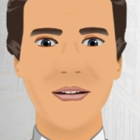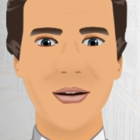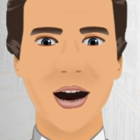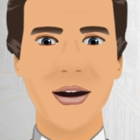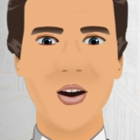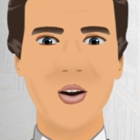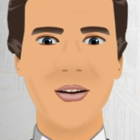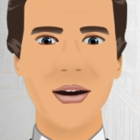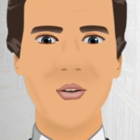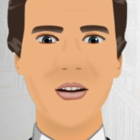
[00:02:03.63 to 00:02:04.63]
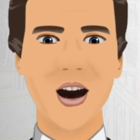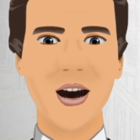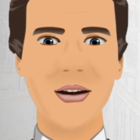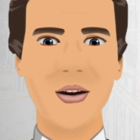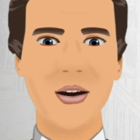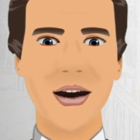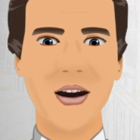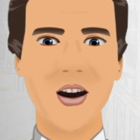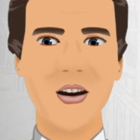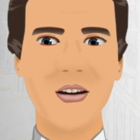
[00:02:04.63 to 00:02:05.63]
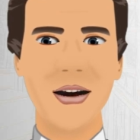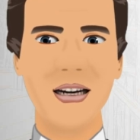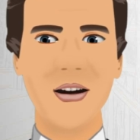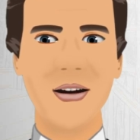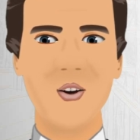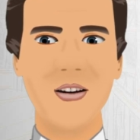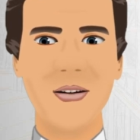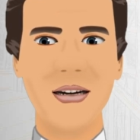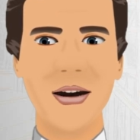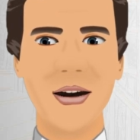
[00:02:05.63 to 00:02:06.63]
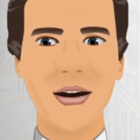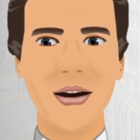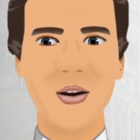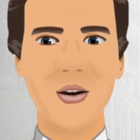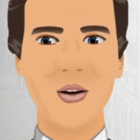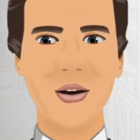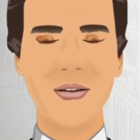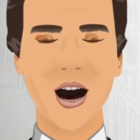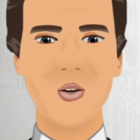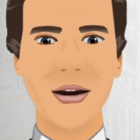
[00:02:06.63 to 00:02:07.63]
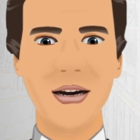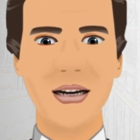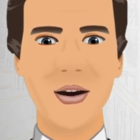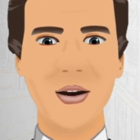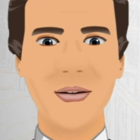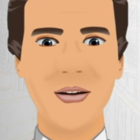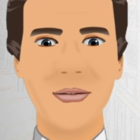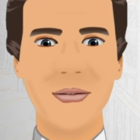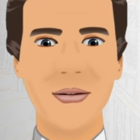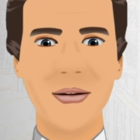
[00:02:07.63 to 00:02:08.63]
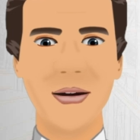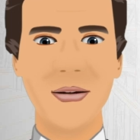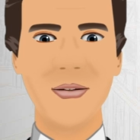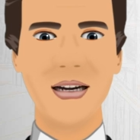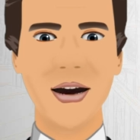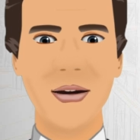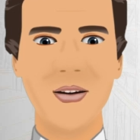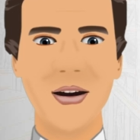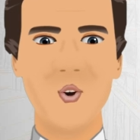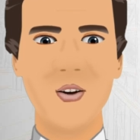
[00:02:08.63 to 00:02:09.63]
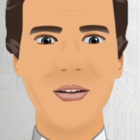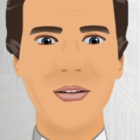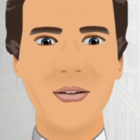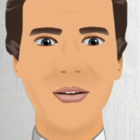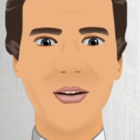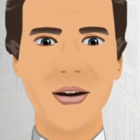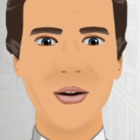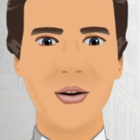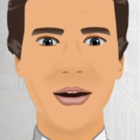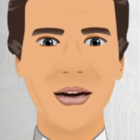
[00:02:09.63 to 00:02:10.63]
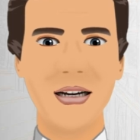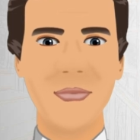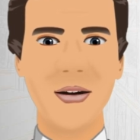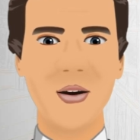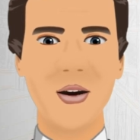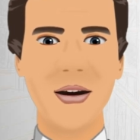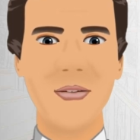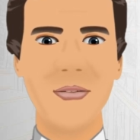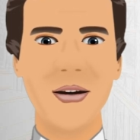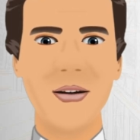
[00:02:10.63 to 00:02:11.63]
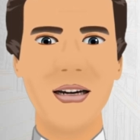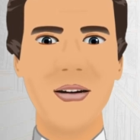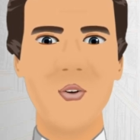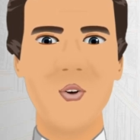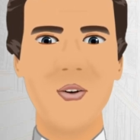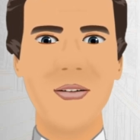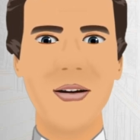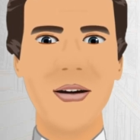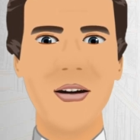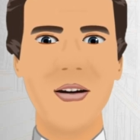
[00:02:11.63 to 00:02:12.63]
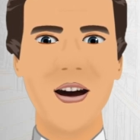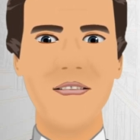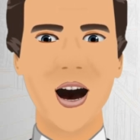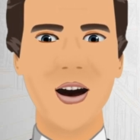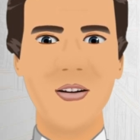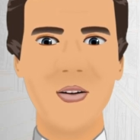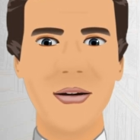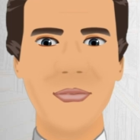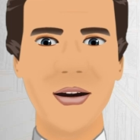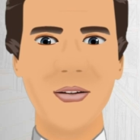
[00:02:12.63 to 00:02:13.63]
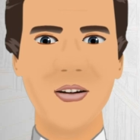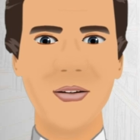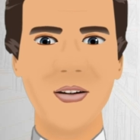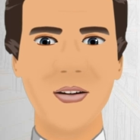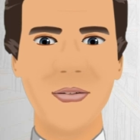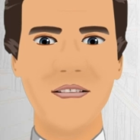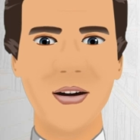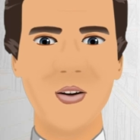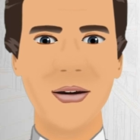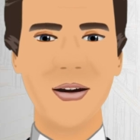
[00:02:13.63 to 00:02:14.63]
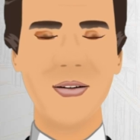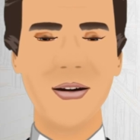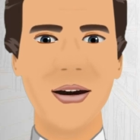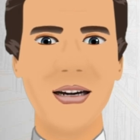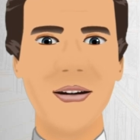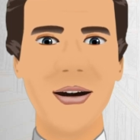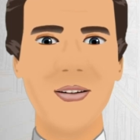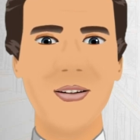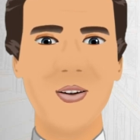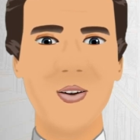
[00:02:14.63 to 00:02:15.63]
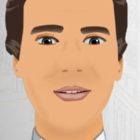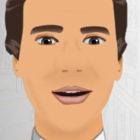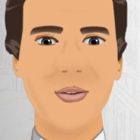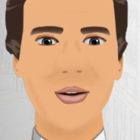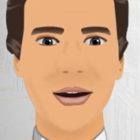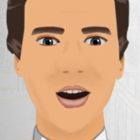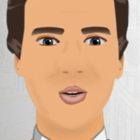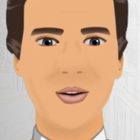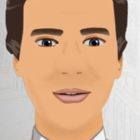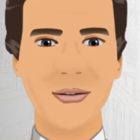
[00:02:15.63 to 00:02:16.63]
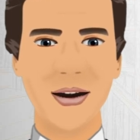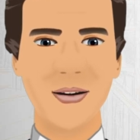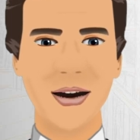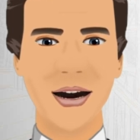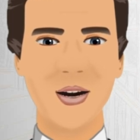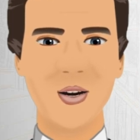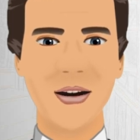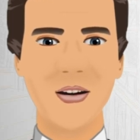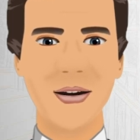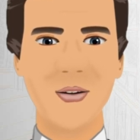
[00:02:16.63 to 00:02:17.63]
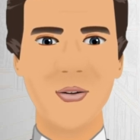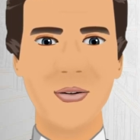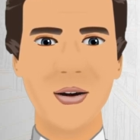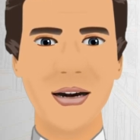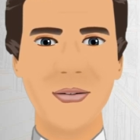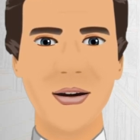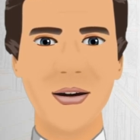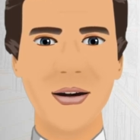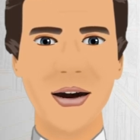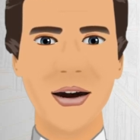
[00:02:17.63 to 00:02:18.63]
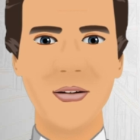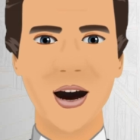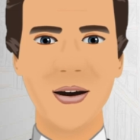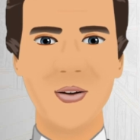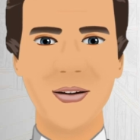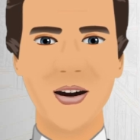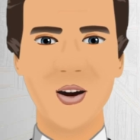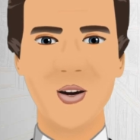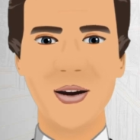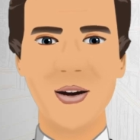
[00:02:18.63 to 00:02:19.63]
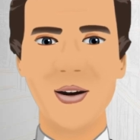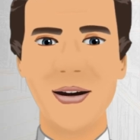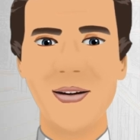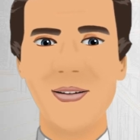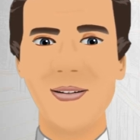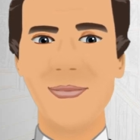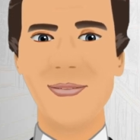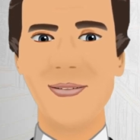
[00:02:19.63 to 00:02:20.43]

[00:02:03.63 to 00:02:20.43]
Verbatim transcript: Audioslave recorded three albums before disbanding in two thousand seven. The same year, Rage Against the Machine announced a reunion and performed together for the first time in seven years at the Coachella Valley Music and Arts Festival in April two thousand seven.